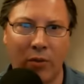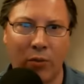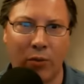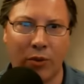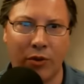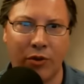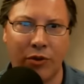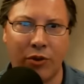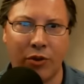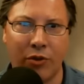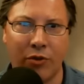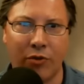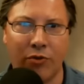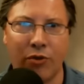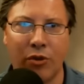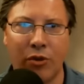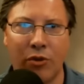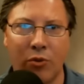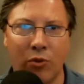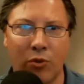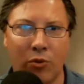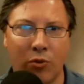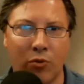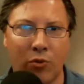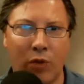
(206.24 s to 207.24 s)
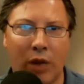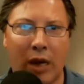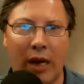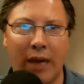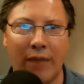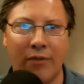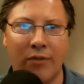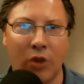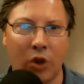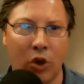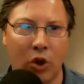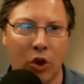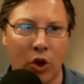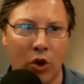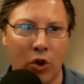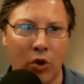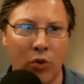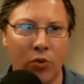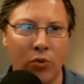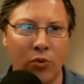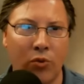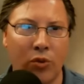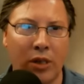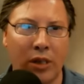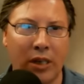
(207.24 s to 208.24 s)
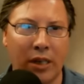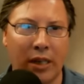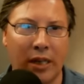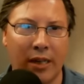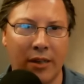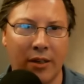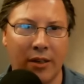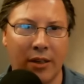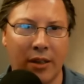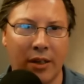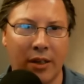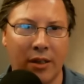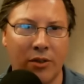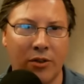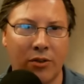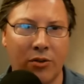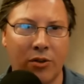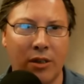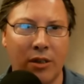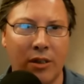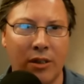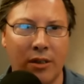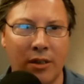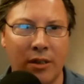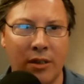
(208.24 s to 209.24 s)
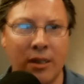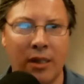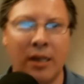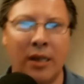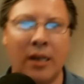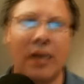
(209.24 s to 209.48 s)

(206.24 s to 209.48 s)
with children who arrived alone in the country.